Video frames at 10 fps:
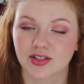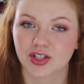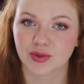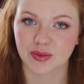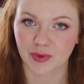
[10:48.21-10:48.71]

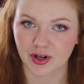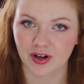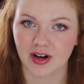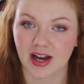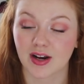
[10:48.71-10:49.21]
she was
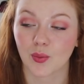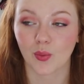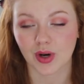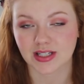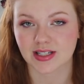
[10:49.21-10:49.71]
murdered and it
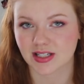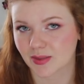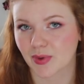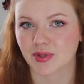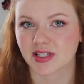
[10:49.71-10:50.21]
wasn't
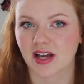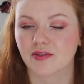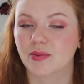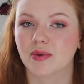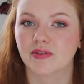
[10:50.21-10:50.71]
supposed to
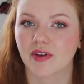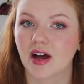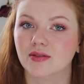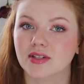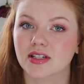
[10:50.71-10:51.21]
ever be
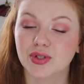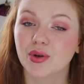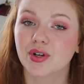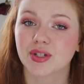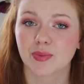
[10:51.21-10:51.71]
found.
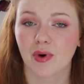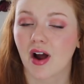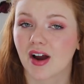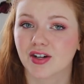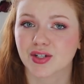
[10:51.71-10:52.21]
Two years
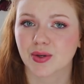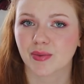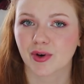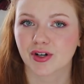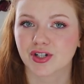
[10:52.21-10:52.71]
prior to
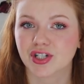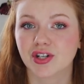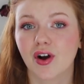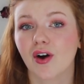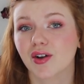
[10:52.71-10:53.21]
her murder,
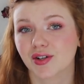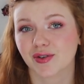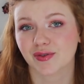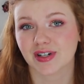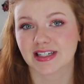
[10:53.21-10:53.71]
she called
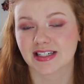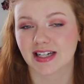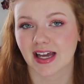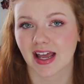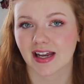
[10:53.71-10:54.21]
her friend
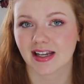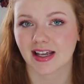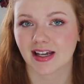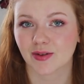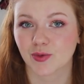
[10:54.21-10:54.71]
Diane
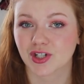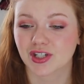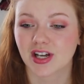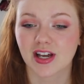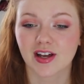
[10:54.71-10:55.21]
again,
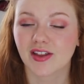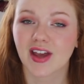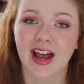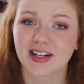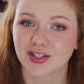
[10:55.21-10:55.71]
which
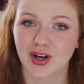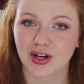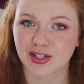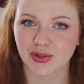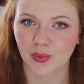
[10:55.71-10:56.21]
they hadn't
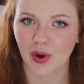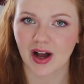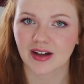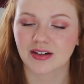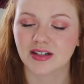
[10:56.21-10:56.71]
talked in a
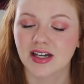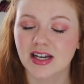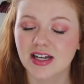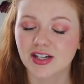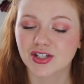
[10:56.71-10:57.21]
while.
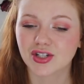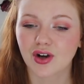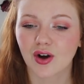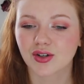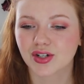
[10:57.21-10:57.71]
She
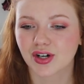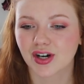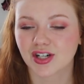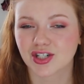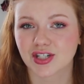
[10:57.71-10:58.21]
called
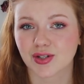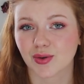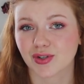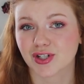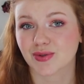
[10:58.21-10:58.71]
her and she
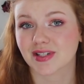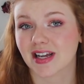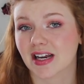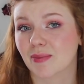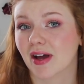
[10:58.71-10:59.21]
told her she was
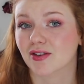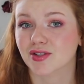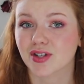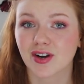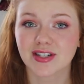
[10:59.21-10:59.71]
dating
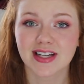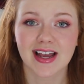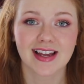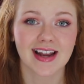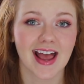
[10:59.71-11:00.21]
Michael
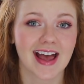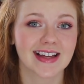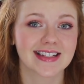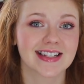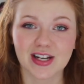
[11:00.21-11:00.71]
Sarrazin
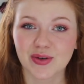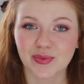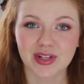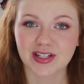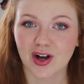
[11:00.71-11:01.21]
and didn't
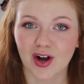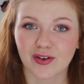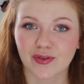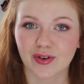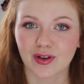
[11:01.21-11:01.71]
really
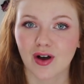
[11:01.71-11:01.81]
talk for